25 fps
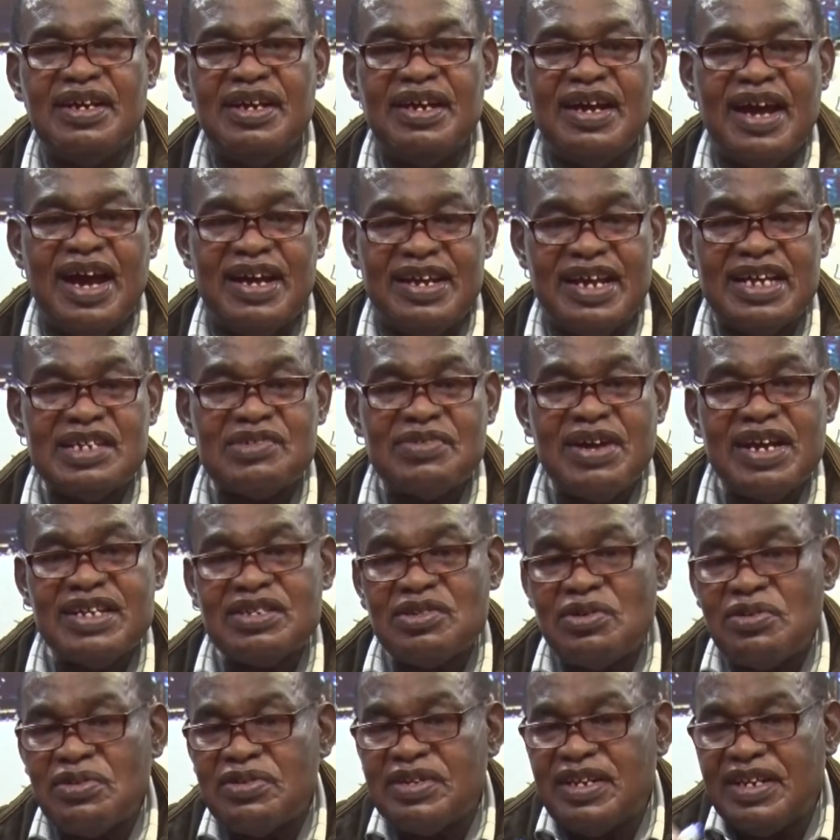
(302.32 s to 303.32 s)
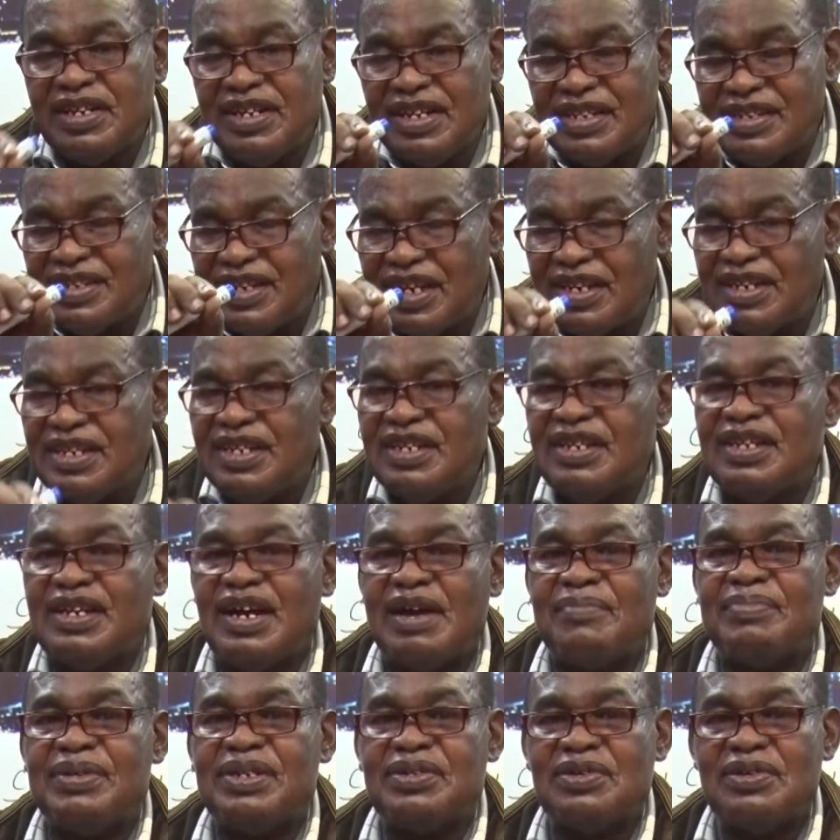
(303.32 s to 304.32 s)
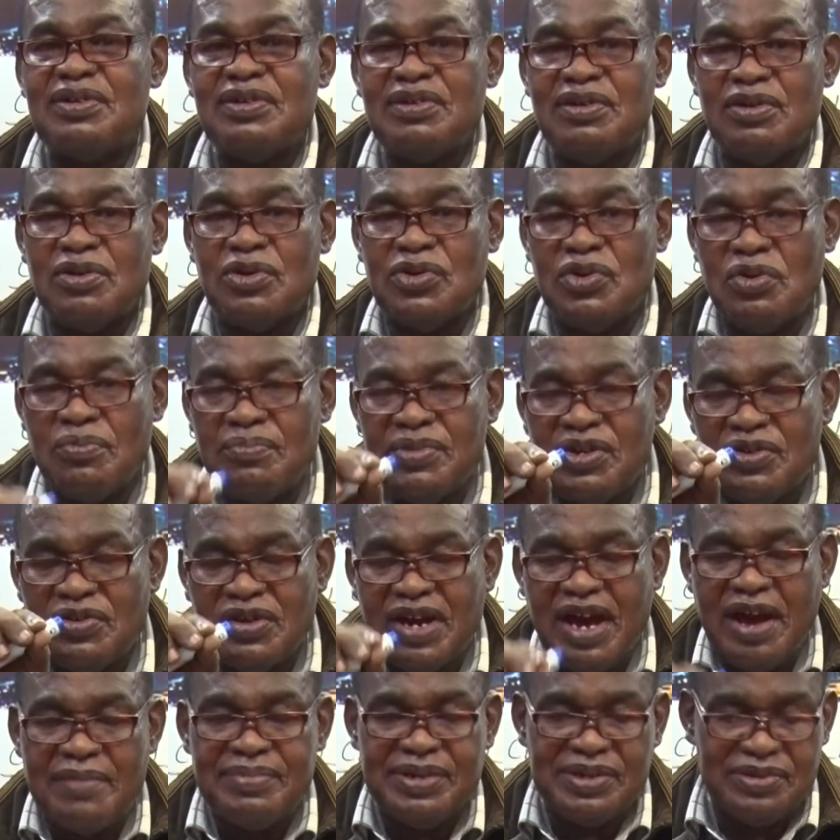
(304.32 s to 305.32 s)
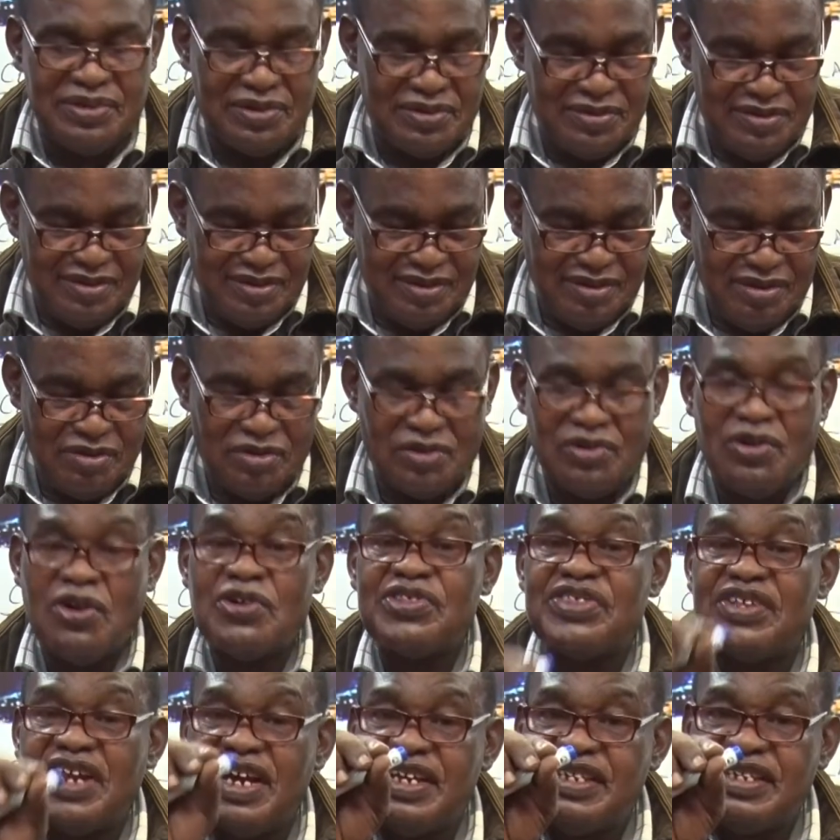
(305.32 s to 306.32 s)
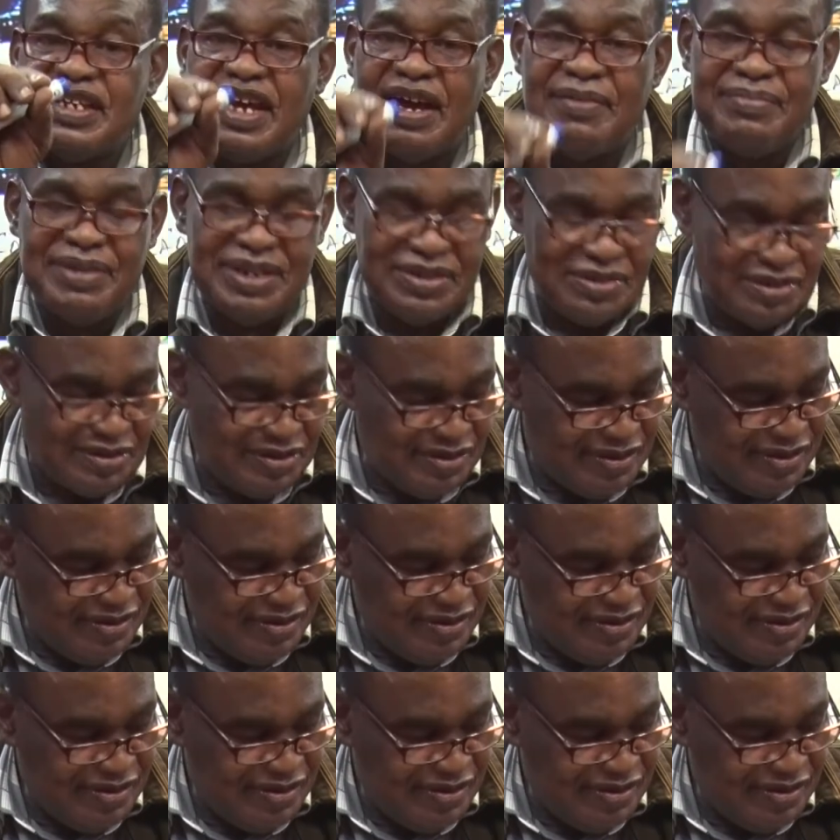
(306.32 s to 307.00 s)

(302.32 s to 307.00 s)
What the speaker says: And that's why it's called registered capital or nominal capital or authorized capital.